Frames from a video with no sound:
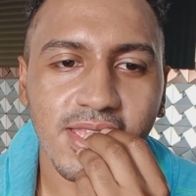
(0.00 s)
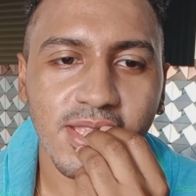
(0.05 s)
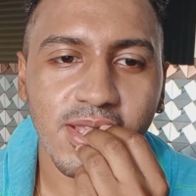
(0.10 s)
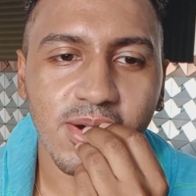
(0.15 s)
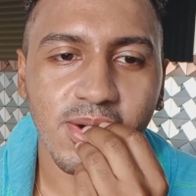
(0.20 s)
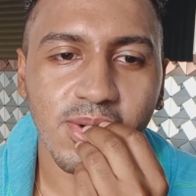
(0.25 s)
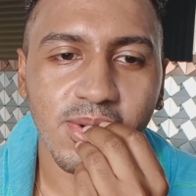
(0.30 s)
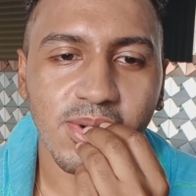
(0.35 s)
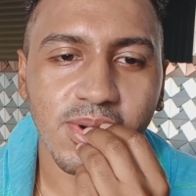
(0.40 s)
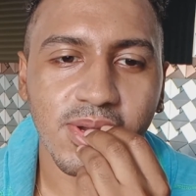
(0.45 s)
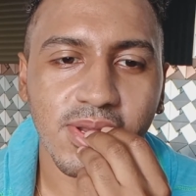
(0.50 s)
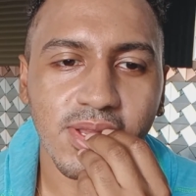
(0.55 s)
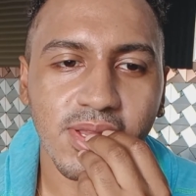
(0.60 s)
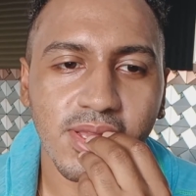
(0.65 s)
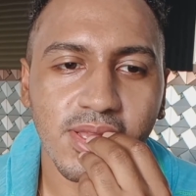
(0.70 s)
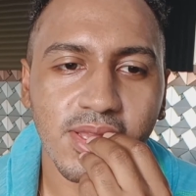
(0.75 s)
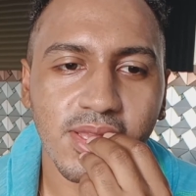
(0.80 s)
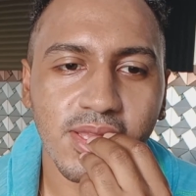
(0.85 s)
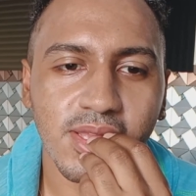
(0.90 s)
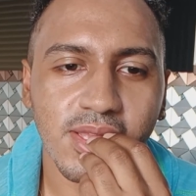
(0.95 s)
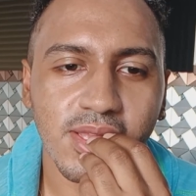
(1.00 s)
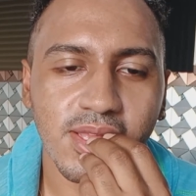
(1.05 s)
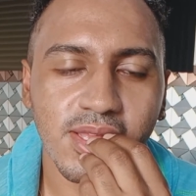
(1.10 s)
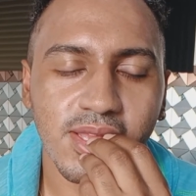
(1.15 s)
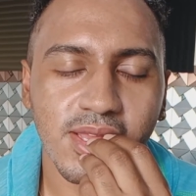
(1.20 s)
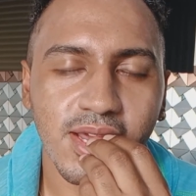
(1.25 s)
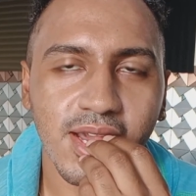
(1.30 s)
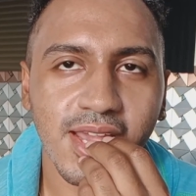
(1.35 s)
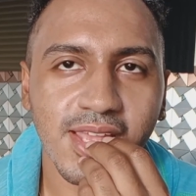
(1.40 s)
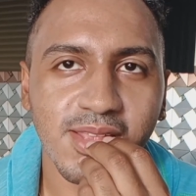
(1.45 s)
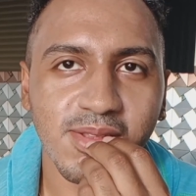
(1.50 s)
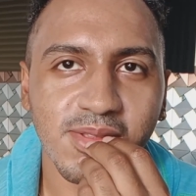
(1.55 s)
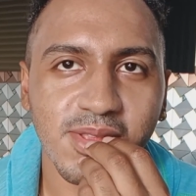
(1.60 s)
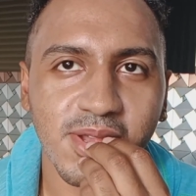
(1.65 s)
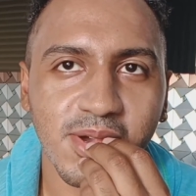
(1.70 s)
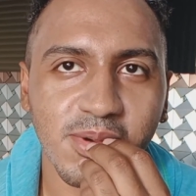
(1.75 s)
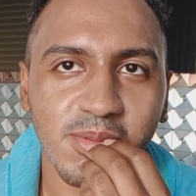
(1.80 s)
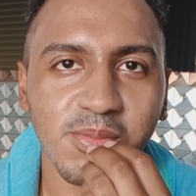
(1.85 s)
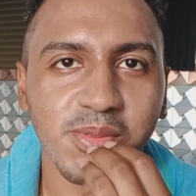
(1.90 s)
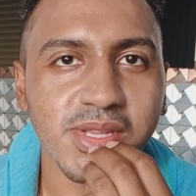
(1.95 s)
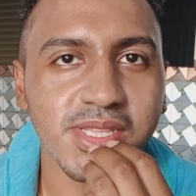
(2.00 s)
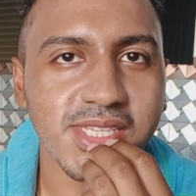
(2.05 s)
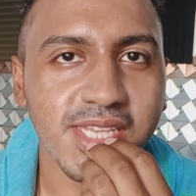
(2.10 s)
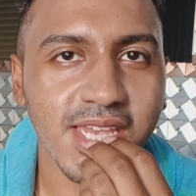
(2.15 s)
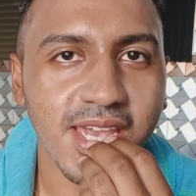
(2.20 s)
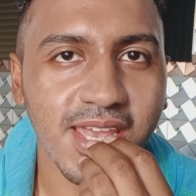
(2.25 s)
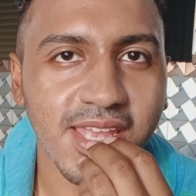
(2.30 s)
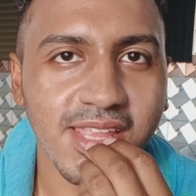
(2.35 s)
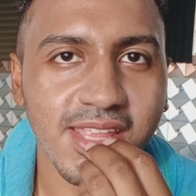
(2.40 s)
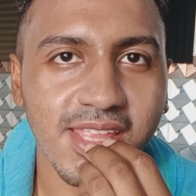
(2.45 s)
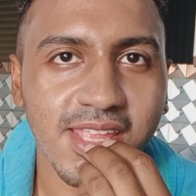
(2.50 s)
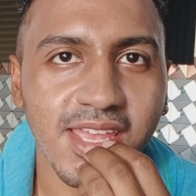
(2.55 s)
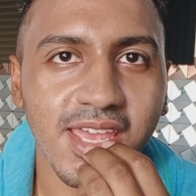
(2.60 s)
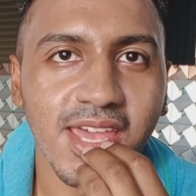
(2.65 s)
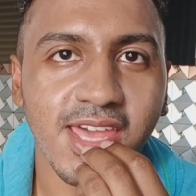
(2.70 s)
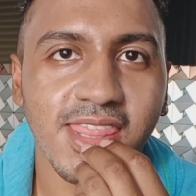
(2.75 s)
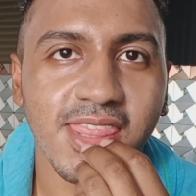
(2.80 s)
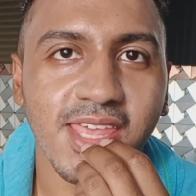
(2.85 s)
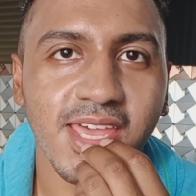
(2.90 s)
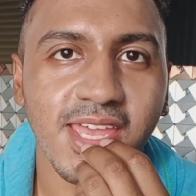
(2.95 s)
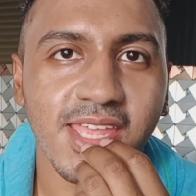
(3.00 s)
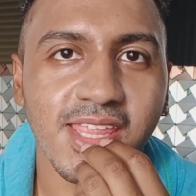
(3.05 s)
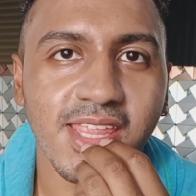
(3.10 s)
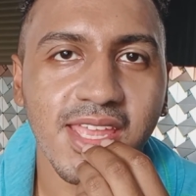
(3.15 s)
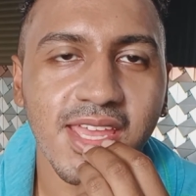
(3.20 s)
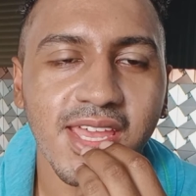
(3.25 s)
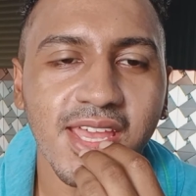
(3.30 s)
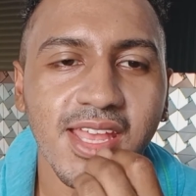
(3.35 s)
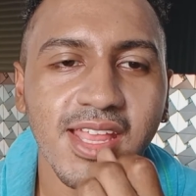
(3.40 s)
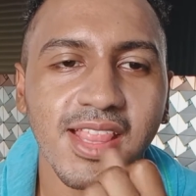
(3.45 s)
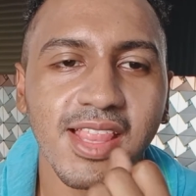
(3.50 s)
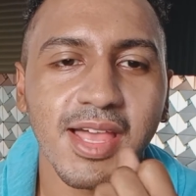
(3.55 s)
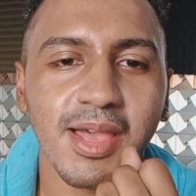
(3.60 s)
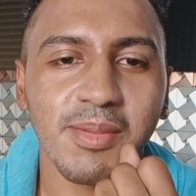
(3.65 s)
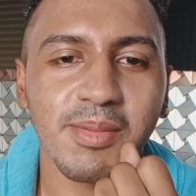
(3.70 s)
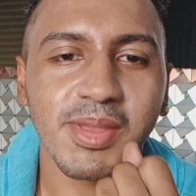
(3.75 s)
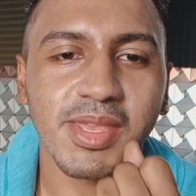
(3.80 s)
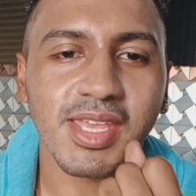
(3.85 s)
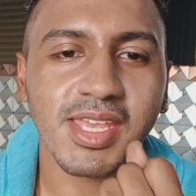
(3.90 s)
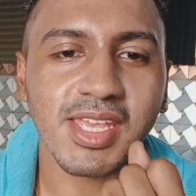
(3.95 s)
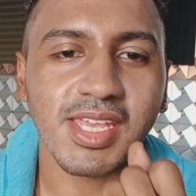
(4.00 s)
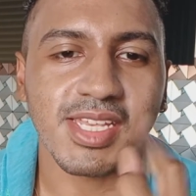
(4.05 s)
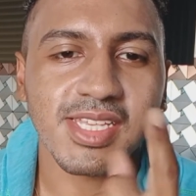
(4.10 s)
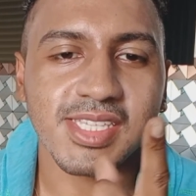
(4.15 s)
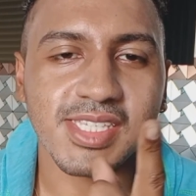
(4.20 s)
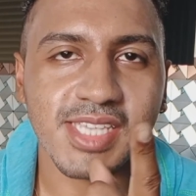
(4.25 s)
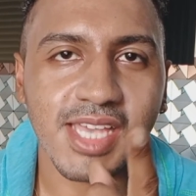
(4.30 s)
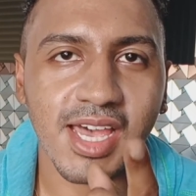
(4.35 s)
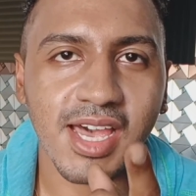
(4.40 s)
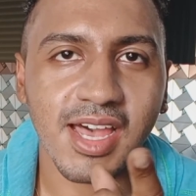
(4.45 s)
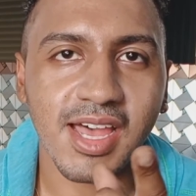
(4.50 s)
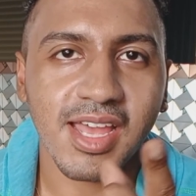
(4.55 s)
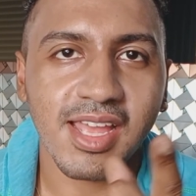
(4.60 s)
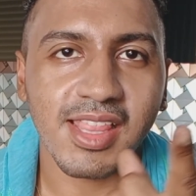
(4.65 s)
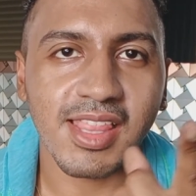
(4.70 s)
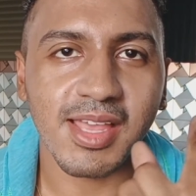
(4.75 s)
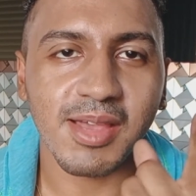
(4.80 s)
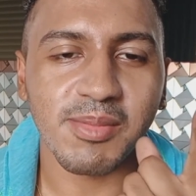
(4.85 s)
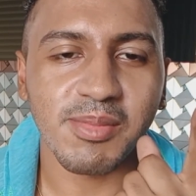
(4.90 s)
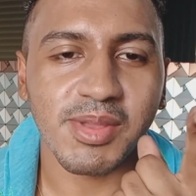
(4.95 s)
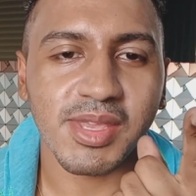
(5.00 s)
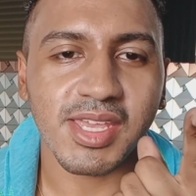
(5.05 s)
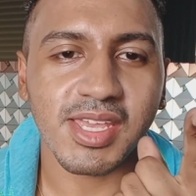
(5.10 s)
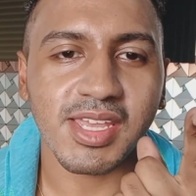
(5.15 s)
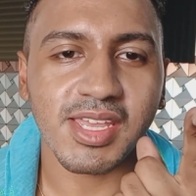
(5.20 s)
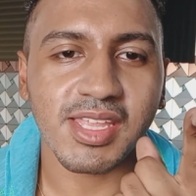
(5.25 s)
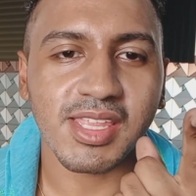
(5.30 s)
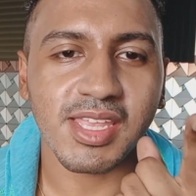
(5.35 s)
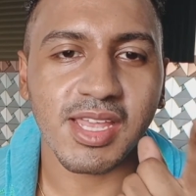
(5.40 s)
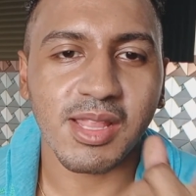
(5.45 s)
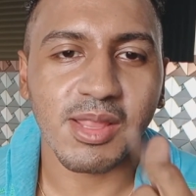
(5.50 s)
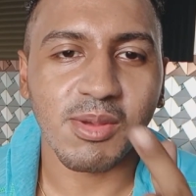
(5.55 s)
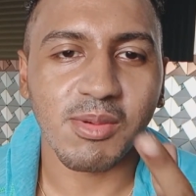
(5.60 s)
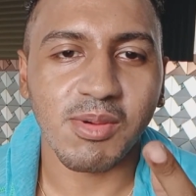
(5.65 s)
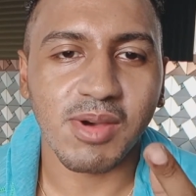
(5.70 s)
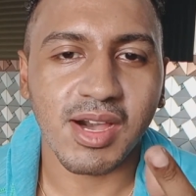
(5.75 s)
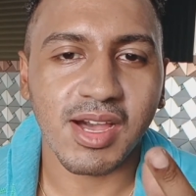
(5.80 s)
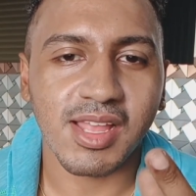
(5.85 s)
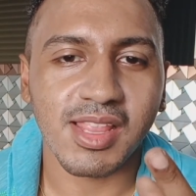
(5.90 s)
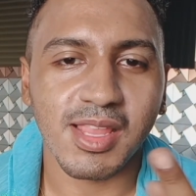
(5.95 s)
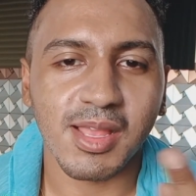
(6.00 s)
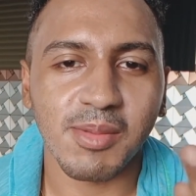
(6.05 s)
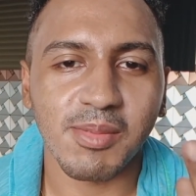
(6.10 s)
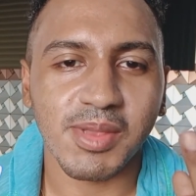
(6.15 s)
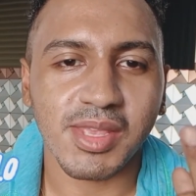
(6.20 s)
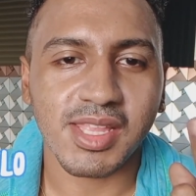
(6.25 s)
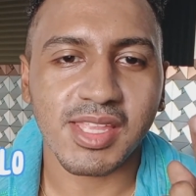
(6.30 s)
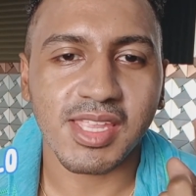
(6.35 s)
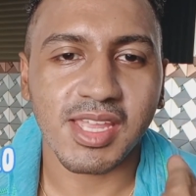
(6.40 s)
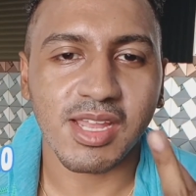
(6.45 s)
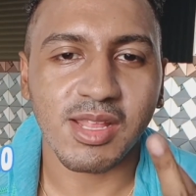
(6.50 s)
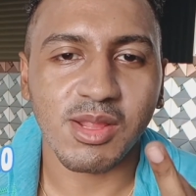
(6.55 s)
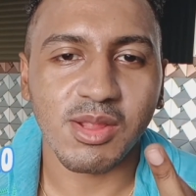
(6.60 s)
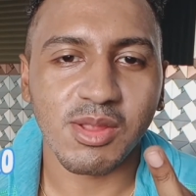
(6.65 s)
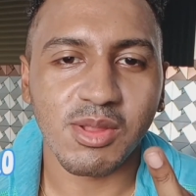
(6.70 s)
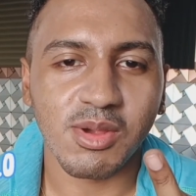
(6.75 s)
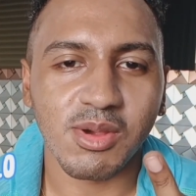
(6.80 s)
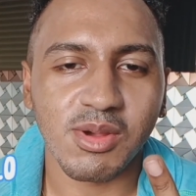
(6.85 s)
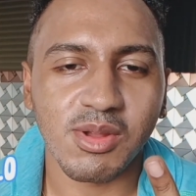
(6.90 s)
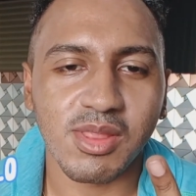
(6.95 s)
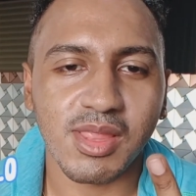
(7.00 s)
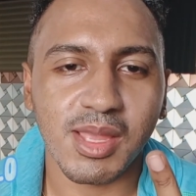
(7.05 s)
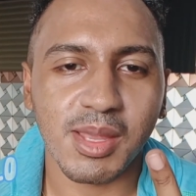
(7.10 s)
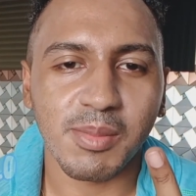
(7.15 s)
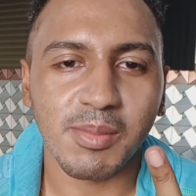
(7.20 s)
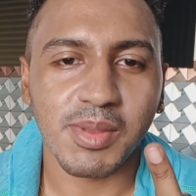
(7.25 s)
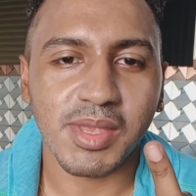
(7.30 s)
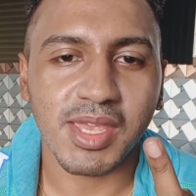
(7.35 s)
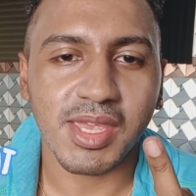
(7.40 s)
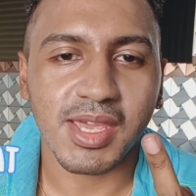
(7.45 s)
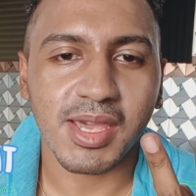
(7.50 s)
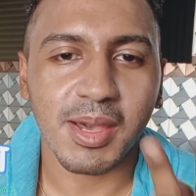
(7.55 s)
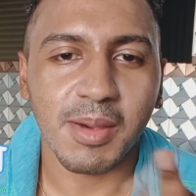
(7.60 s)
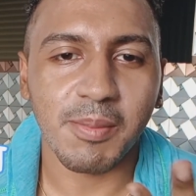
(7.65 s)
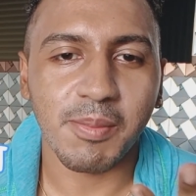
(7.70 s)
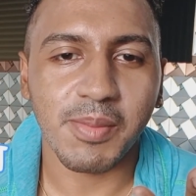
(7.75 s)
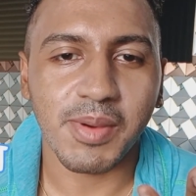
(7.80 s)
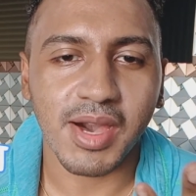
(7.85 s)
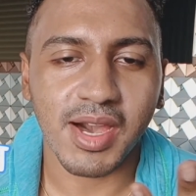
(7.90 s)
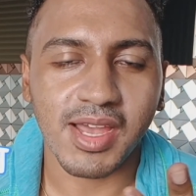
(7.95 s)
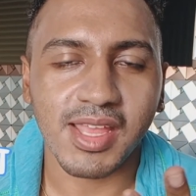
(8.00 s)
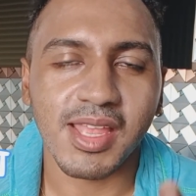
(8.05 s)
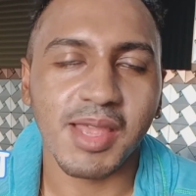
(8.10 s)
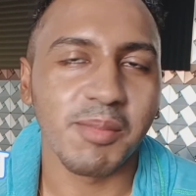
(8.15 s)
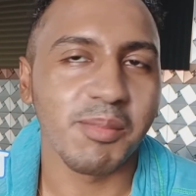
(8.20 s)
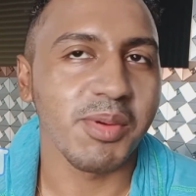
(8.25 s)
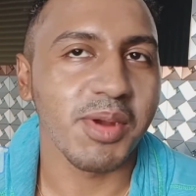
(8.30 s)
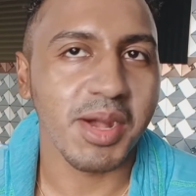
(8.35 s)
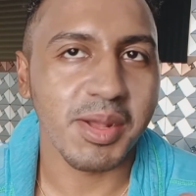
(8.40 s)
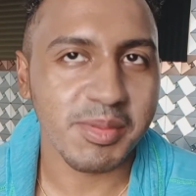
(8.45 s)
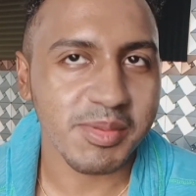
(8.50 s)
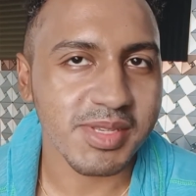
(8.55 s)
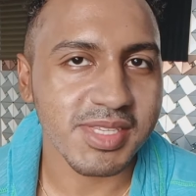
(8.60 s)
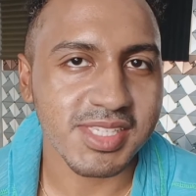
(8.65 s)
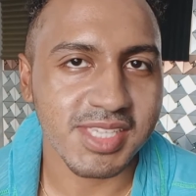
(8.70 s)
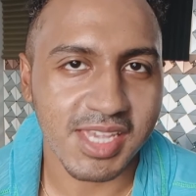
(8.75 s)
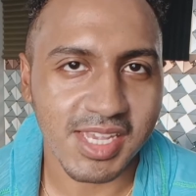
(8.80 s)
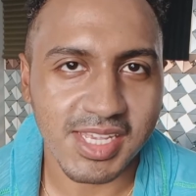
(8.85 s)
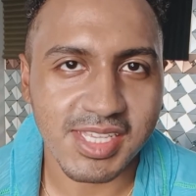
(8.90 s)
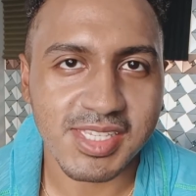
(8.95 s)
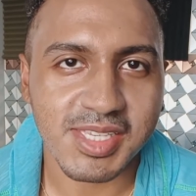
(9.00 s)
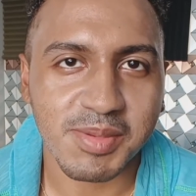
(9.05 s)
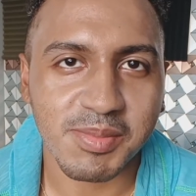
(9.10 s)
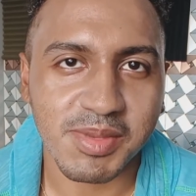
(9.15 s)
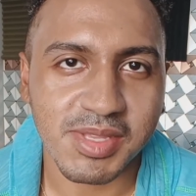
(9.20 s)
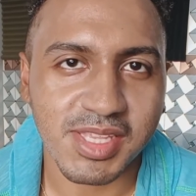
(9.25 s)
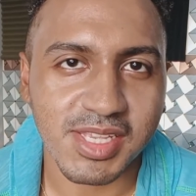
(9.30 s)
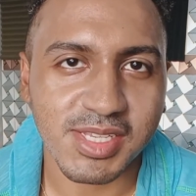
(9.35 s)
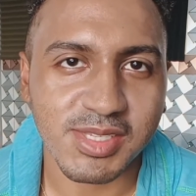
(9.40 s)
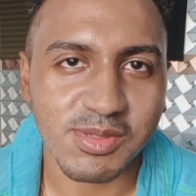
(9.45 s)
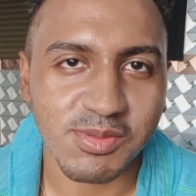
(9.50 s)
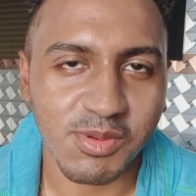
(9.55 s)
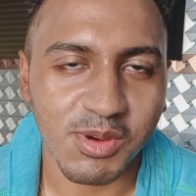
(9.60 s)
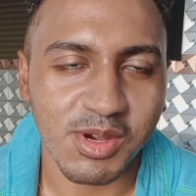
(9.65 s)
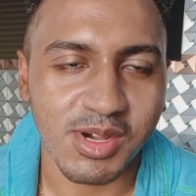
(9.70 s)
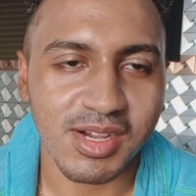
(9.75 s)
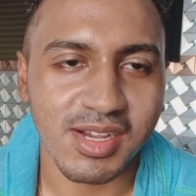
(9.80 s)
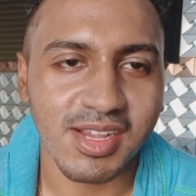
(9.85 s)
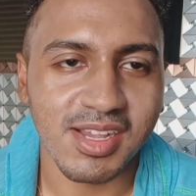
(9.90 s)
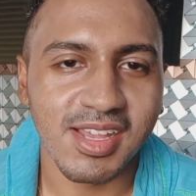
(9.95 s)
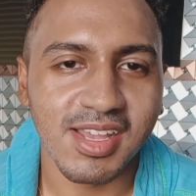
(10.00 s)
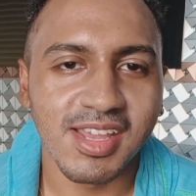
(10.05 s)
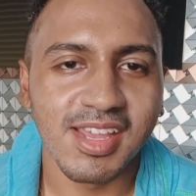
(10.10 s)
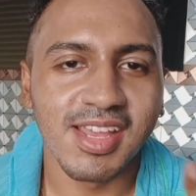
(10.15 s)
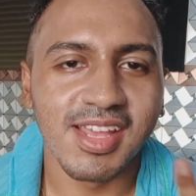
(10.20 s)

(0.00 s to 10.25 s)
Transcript: No, I don't know, but 10. And then labing isa, labing dalawa, labing tatlo, labing apat. I'm probably saying some of these wrong.